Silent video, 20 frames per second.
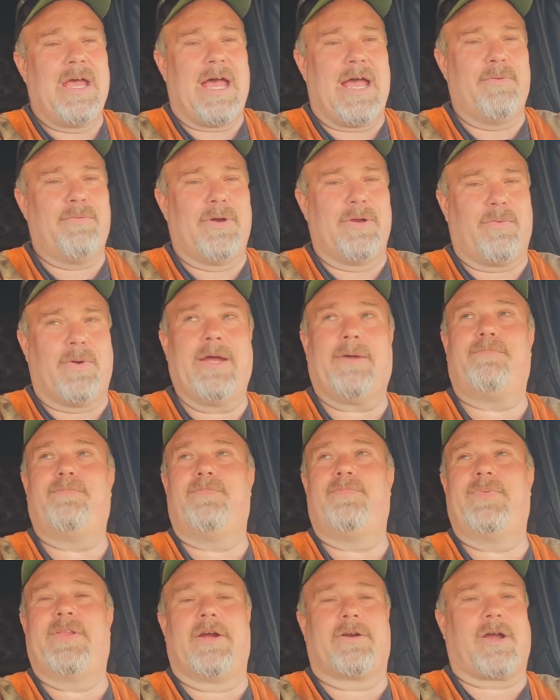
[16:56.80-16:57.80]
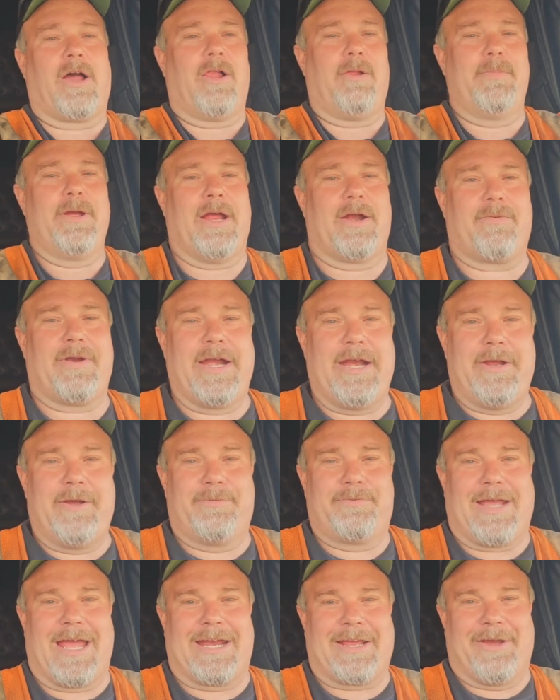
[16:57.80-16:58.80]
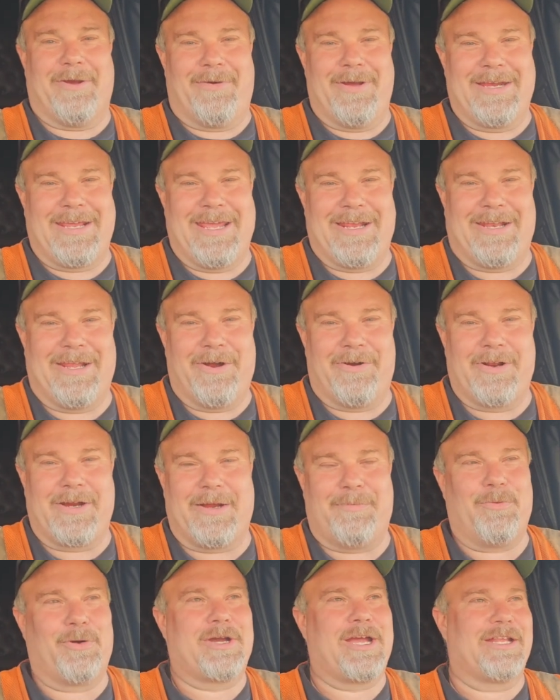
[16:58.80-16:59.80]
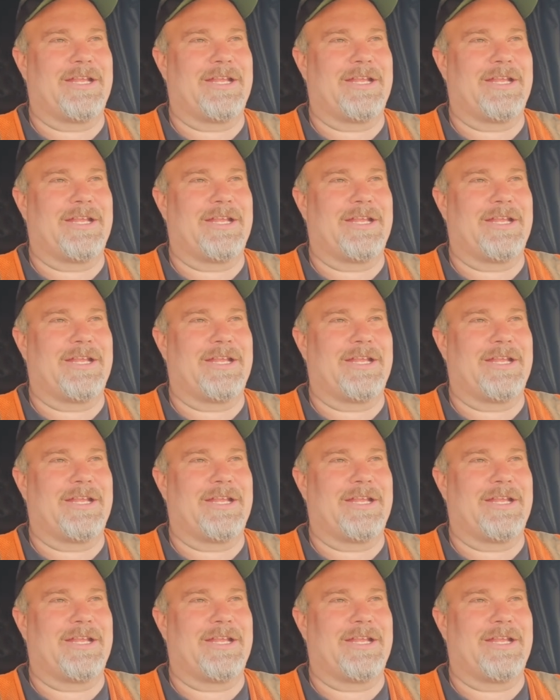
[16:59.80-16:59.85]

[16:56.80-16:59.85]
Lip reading: I would. Well, they're calling me on radio. Got to go and get loaded. I'm gonna